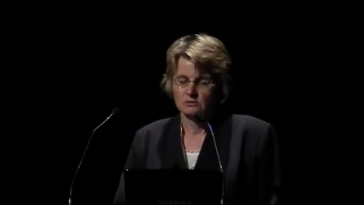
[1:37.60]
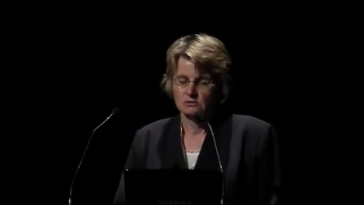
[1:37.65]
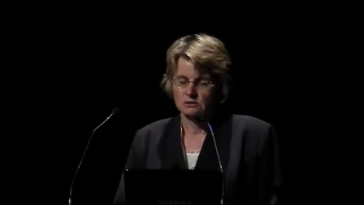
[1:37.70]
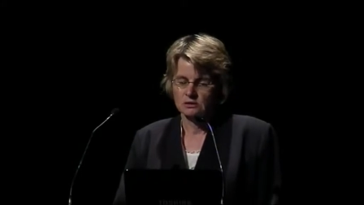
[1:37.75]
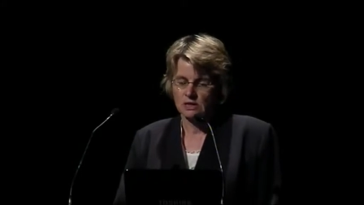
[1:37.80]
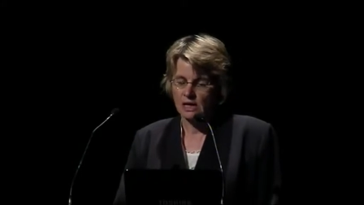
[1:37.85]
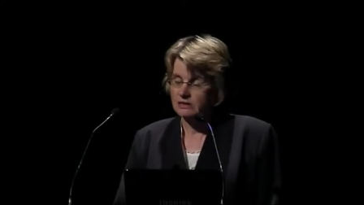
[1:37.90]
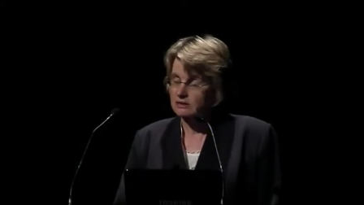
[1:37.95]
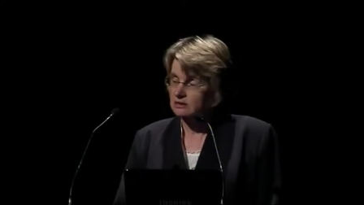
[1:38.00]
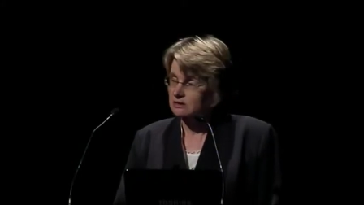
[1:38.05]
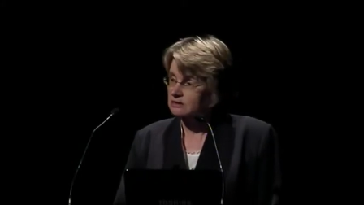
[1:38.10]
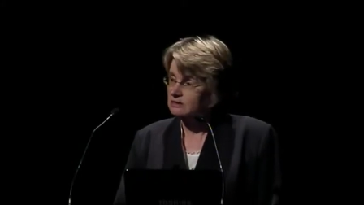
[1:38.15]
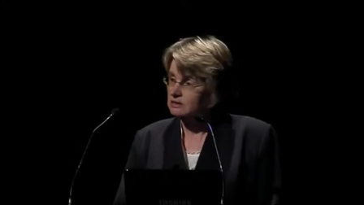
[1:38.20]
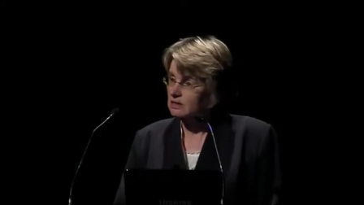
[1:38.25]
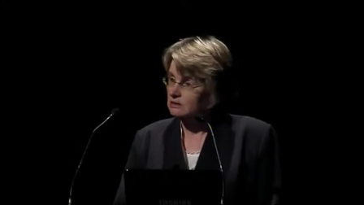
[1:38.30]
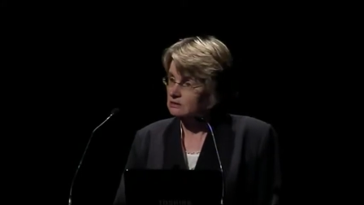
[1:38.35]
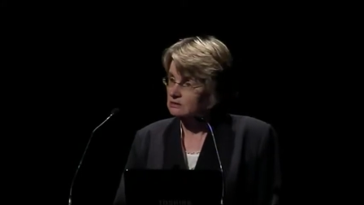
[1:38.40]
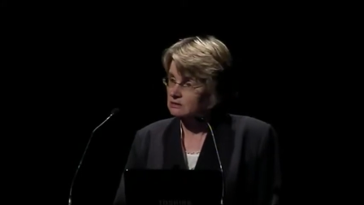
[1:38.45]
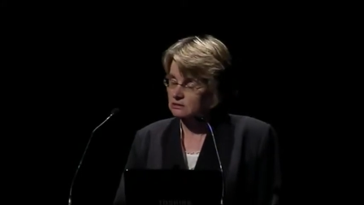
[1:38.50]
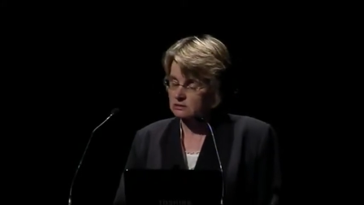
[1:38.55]
data
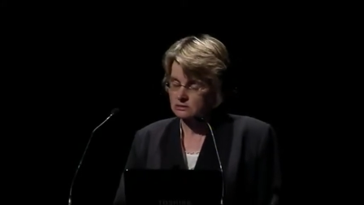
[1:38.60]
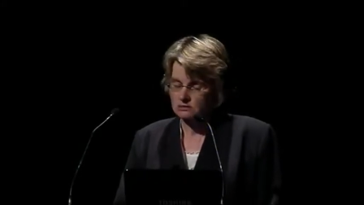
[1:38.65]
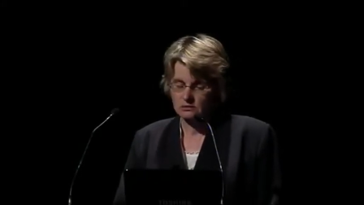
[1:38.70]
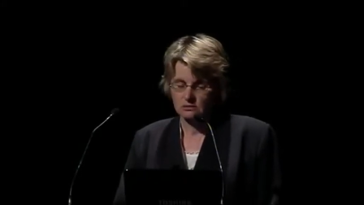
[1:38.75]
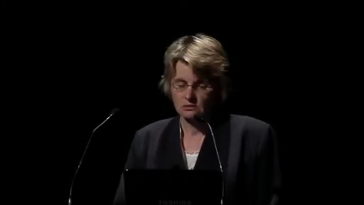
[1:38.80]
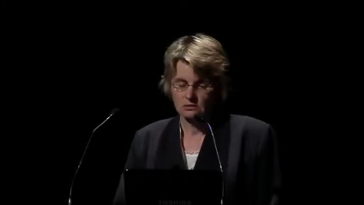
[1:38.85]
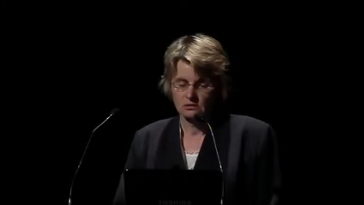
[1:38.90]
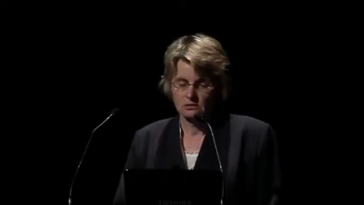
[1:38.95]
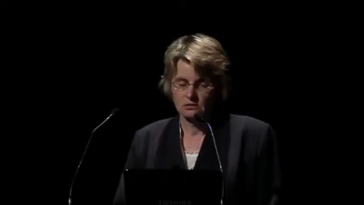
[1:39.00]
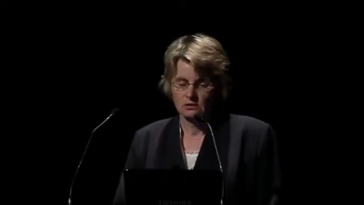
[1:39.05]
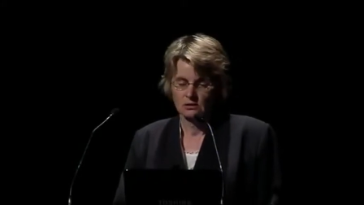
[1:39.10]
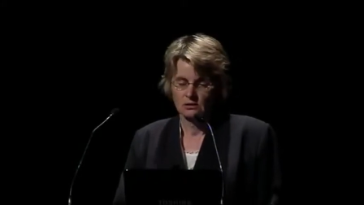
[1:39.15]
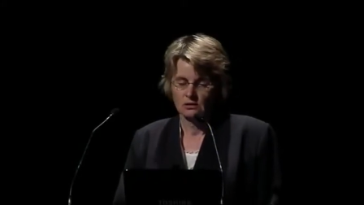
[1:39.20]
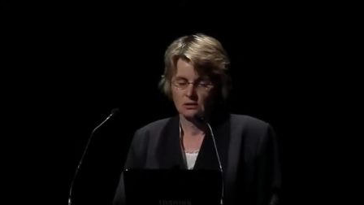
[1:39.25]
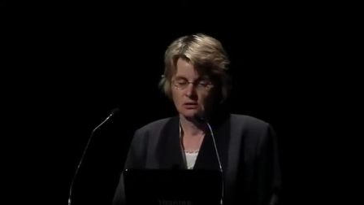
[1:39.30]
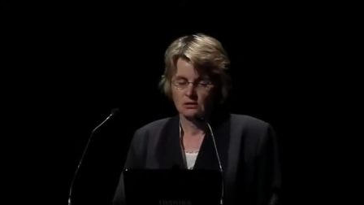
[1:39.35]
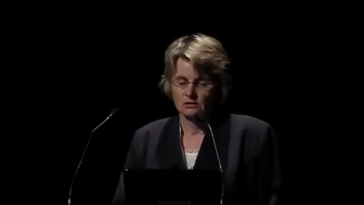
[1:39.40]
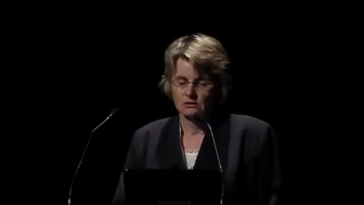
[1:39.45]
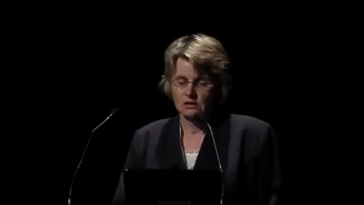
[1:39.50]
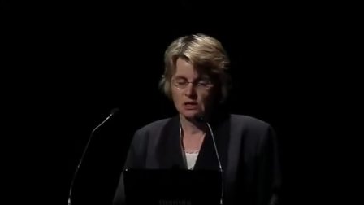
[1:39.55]
sets,
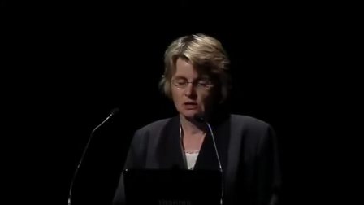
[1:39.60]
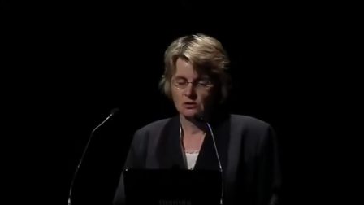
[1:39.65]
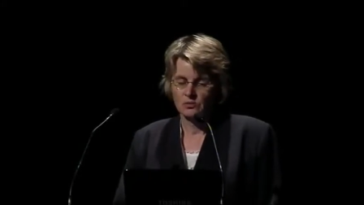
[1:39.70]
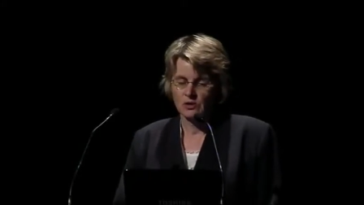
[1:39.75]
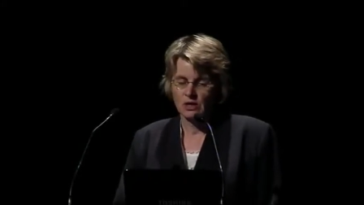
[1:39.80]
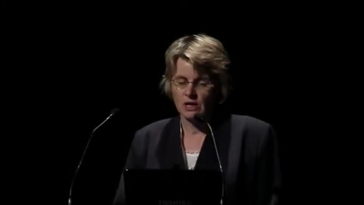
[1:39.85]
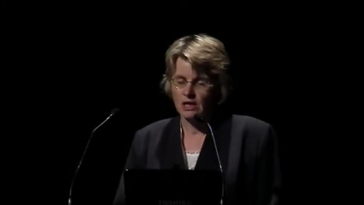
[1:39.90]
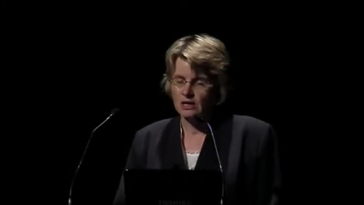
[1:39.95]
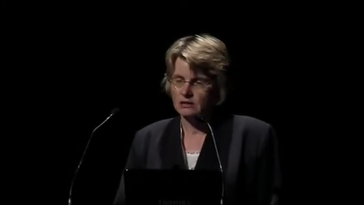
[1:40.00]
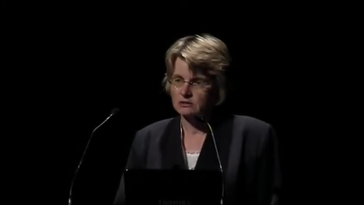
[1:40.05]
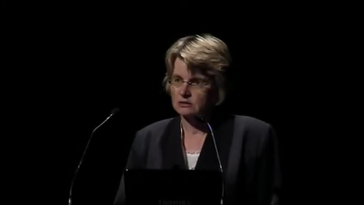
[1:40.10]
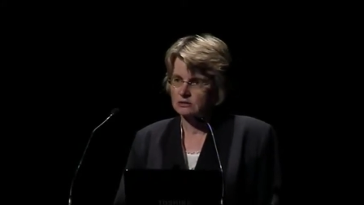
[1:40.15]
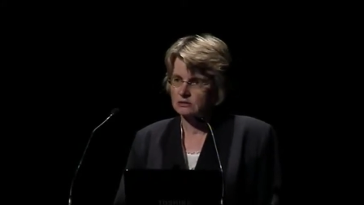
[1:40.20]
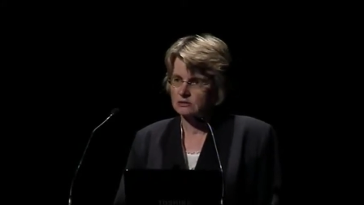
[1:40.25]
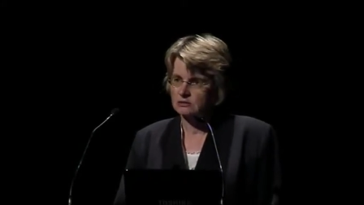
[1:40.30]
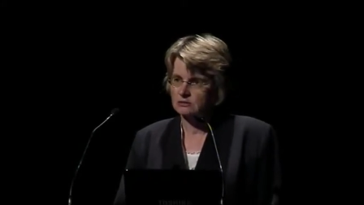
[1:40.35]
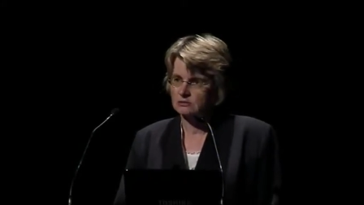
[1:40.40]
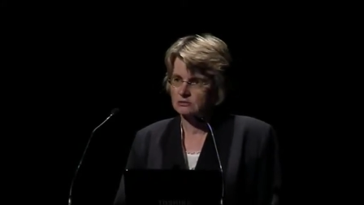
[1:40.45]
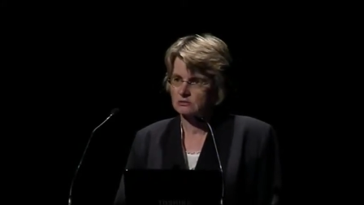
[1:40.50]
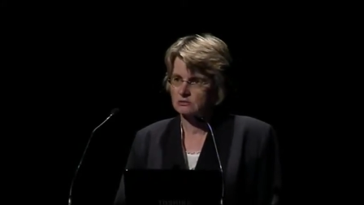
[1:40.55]
Data
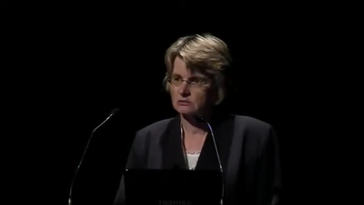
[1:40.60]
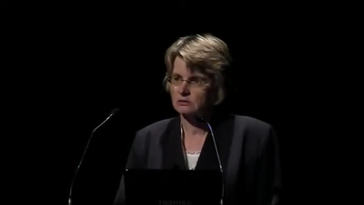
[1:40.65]
warehouses,